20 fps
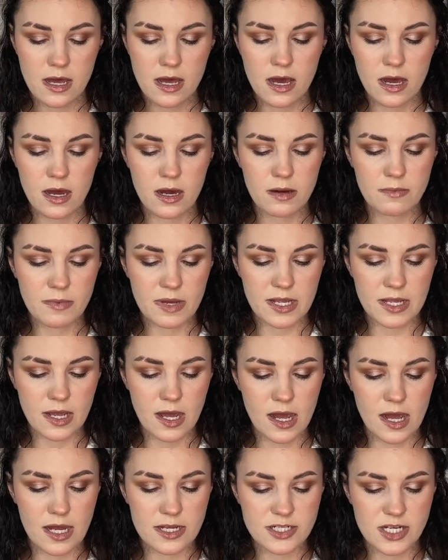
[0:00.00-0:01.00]
Oh my
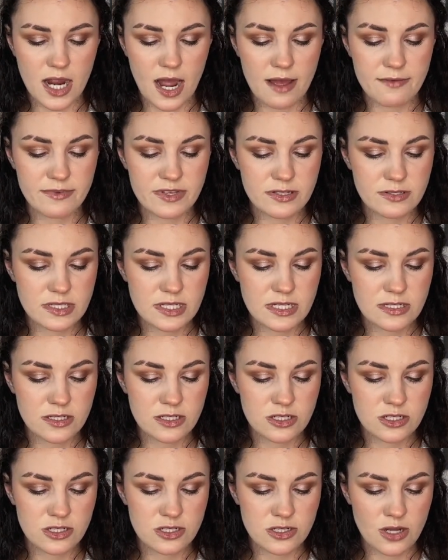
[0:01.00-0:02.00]
gosh, I've used it
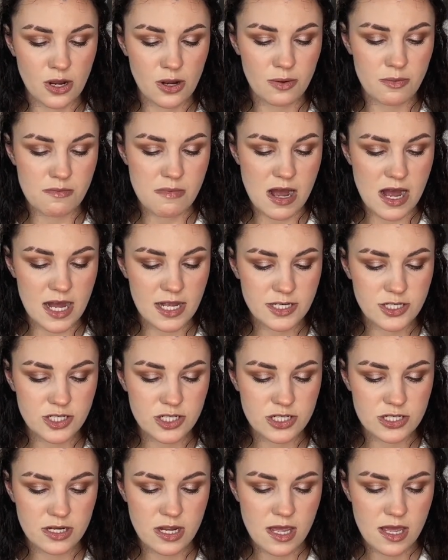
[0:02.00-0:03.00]
so
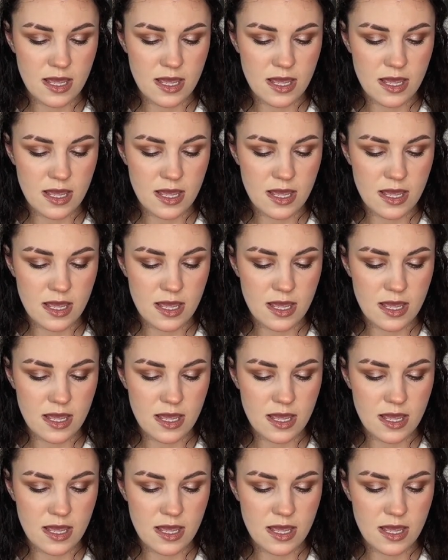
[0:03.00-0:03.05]
much.